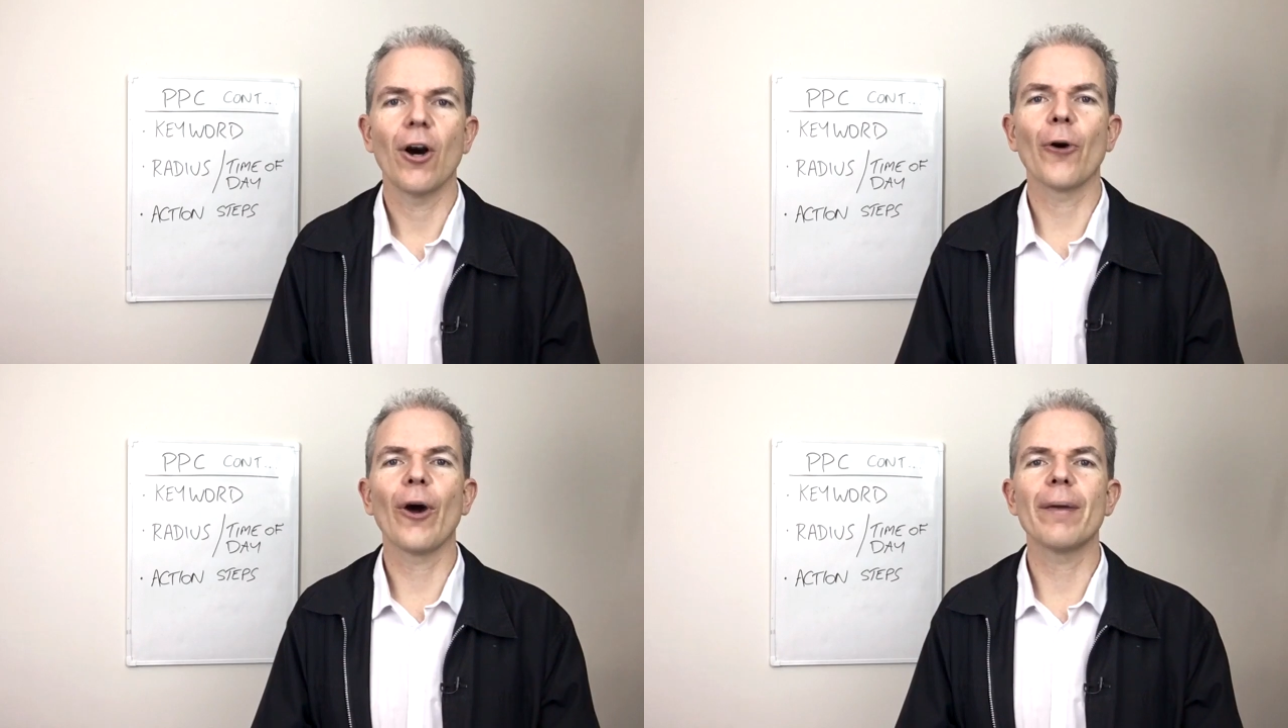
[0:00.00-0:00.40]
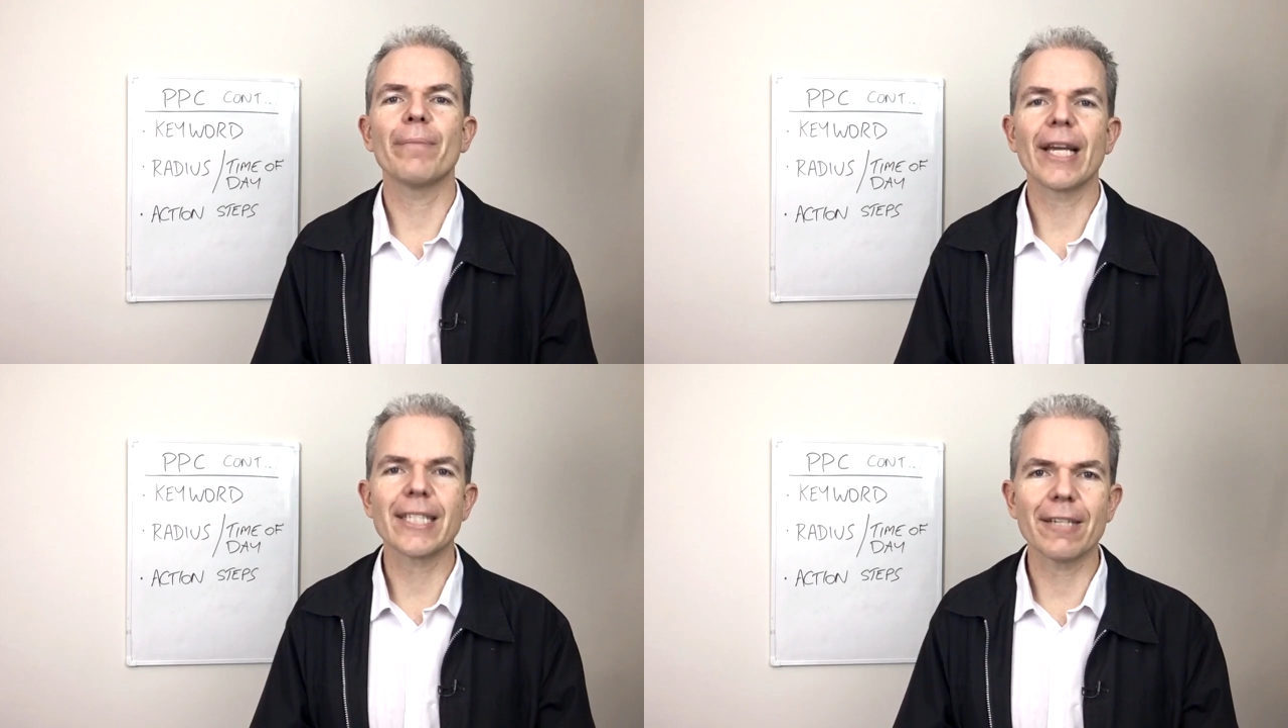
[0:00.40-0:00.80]
All right,
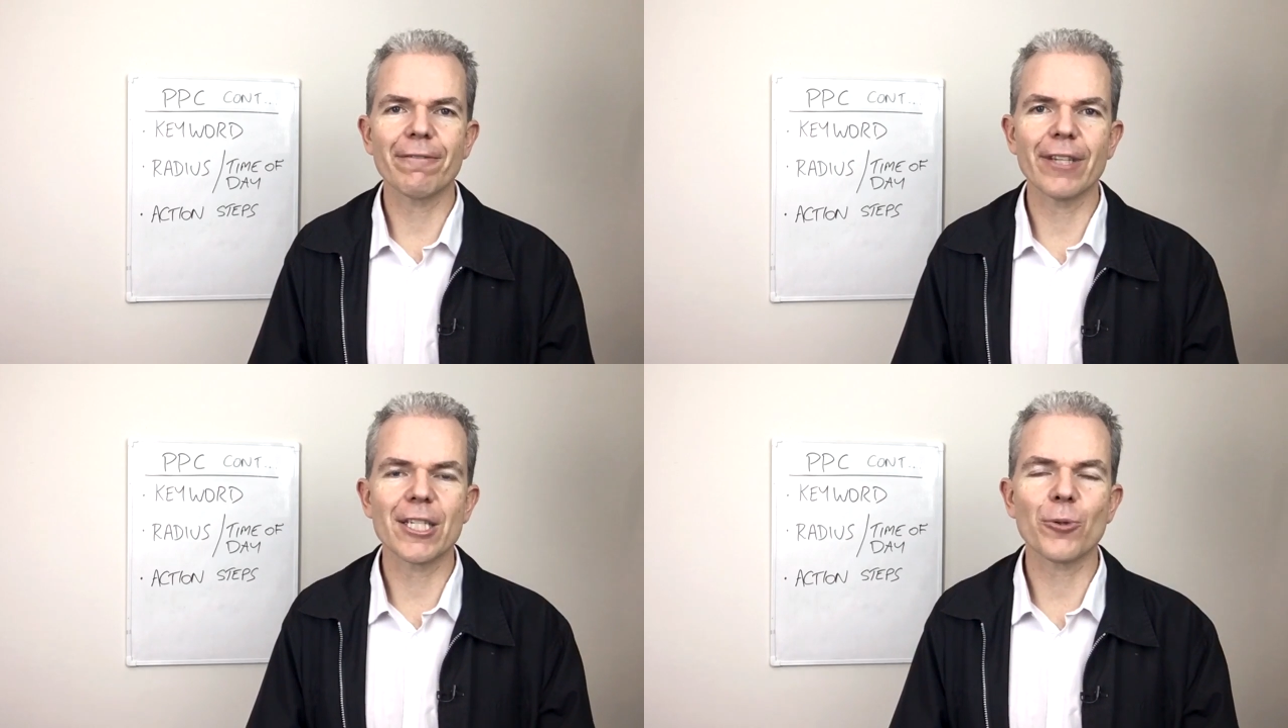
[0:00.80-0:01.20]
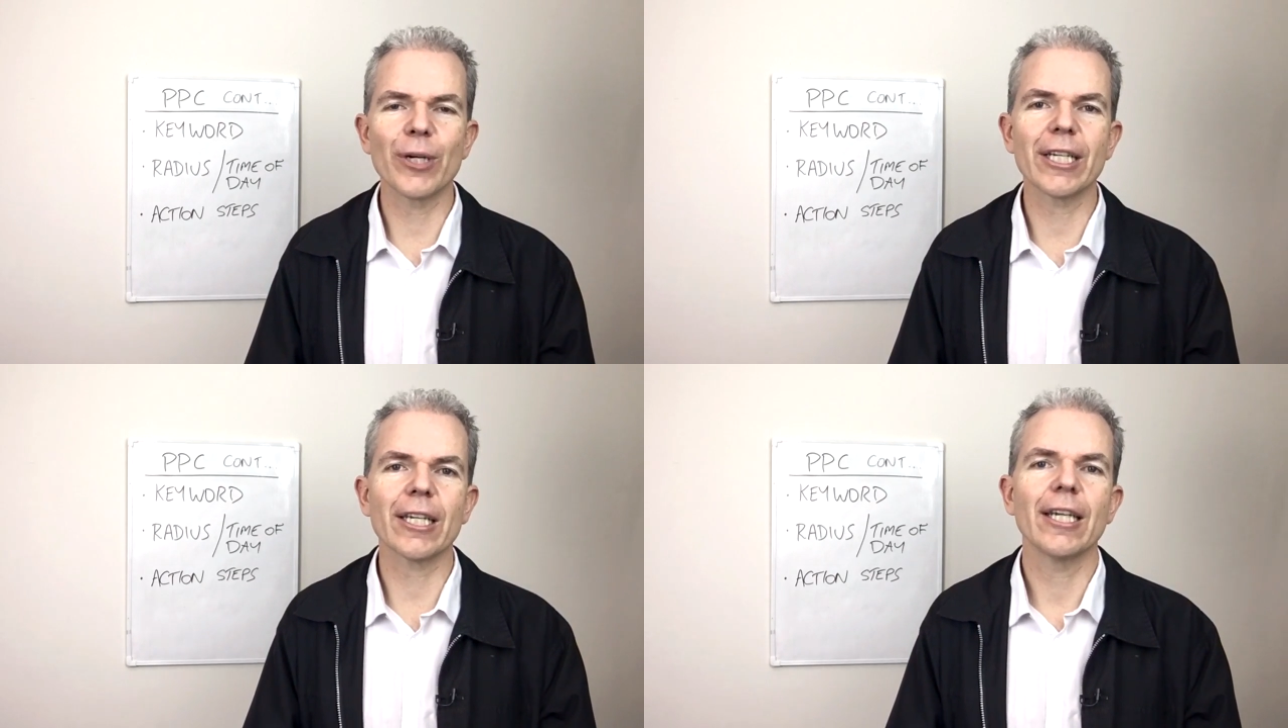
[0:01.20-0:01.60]
that's it for this
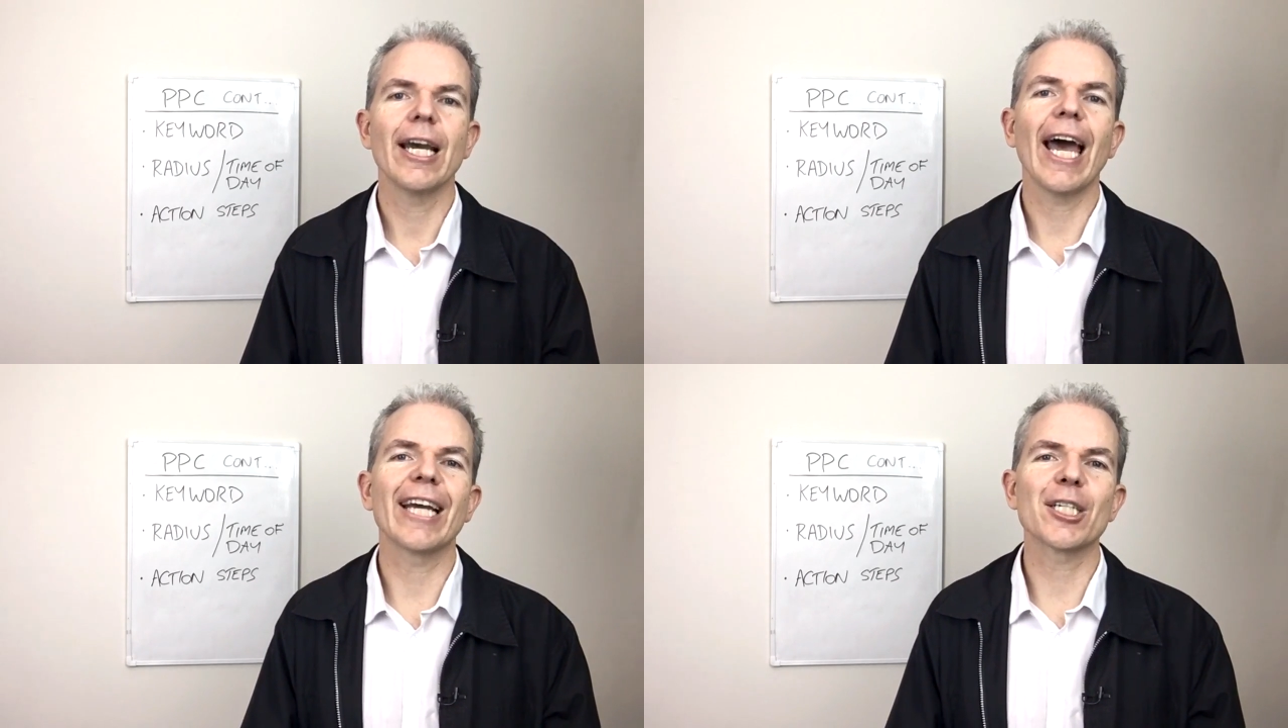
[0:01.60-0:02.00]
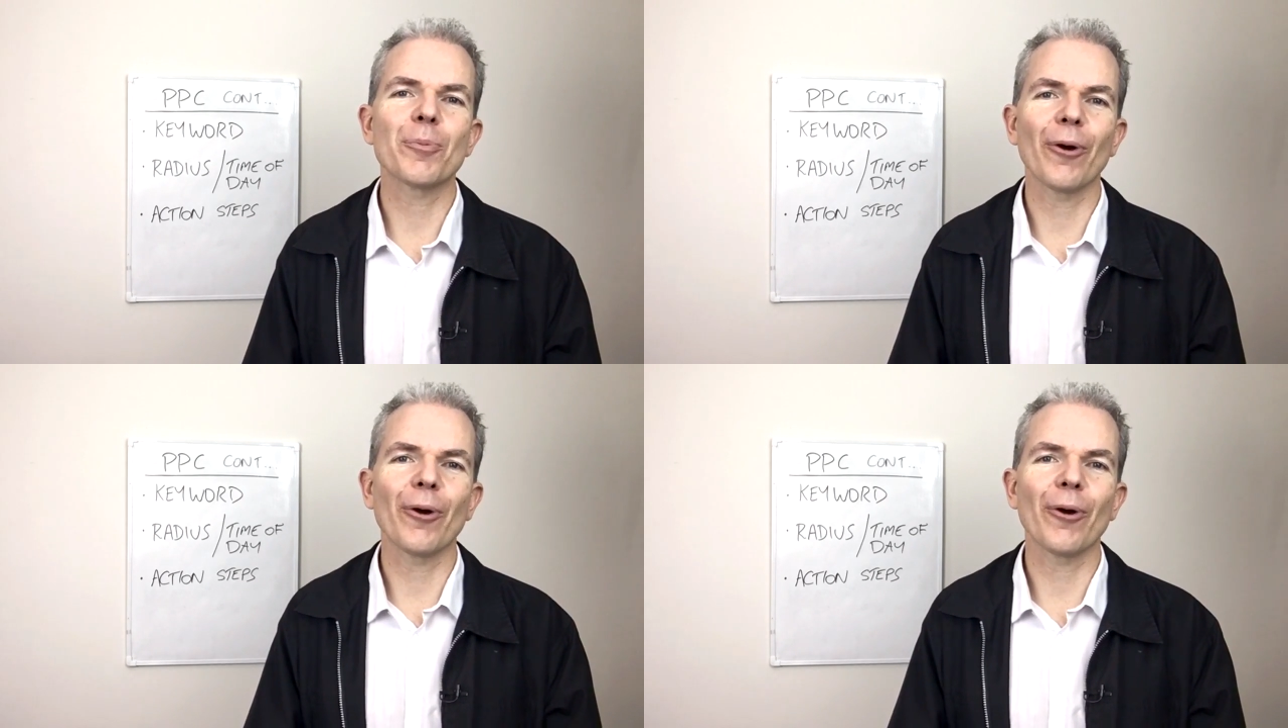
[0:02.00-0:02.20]
week. Angus